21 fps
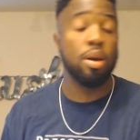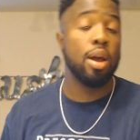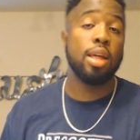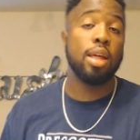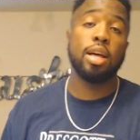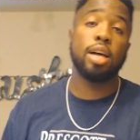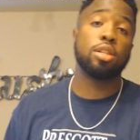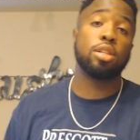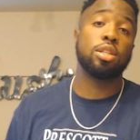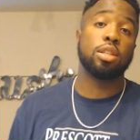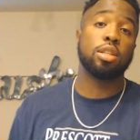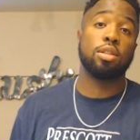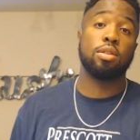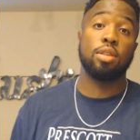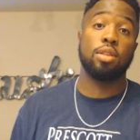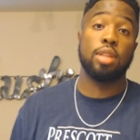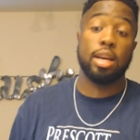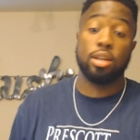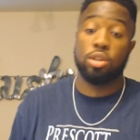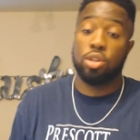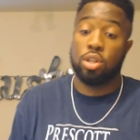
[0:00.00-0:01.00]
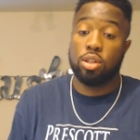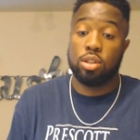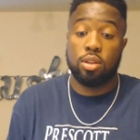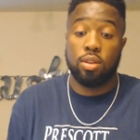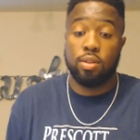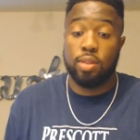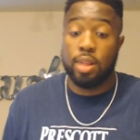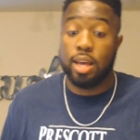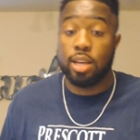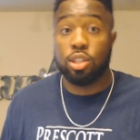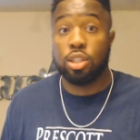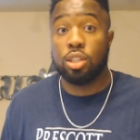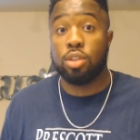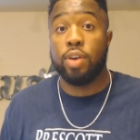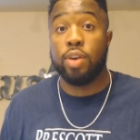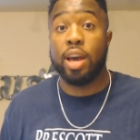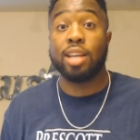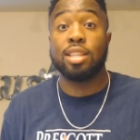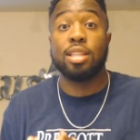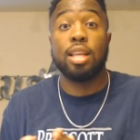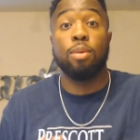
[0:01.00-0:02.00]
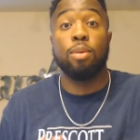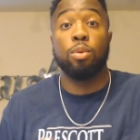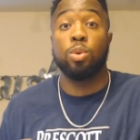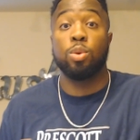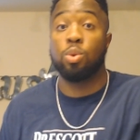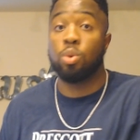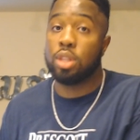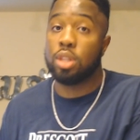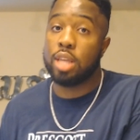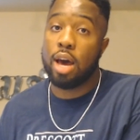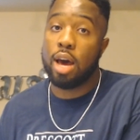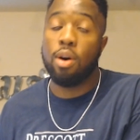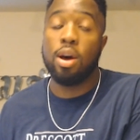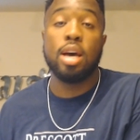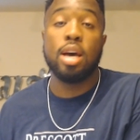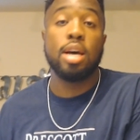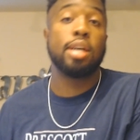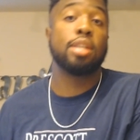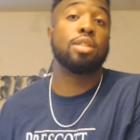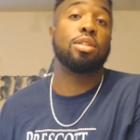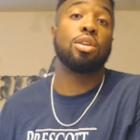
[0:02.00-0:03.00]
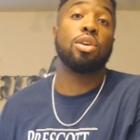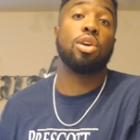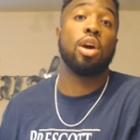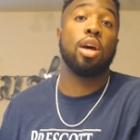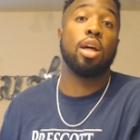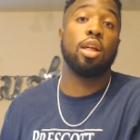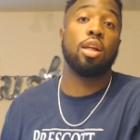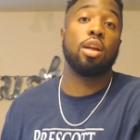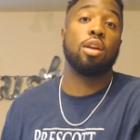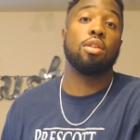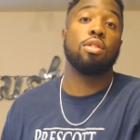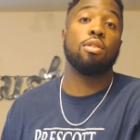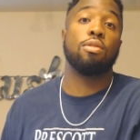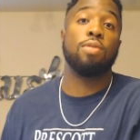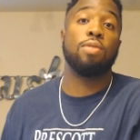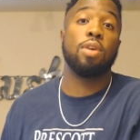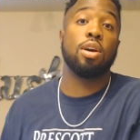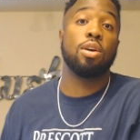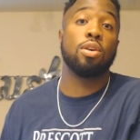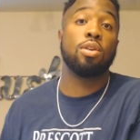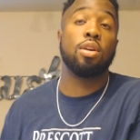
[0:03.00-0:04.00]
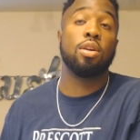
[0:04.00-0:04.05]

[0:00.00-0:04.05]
That's just facts. That was without Ezekiel Elliott on the field.